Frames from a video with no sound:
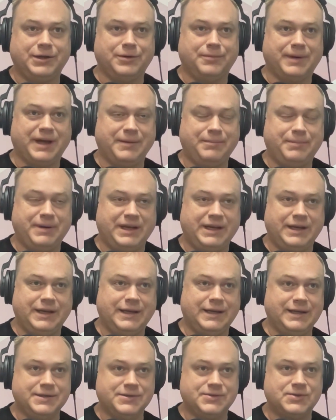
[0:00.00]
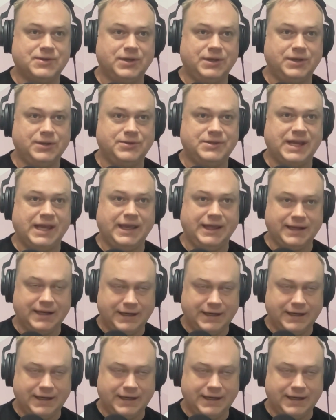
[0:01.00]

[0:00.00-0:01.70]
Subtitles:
My opinion is you take an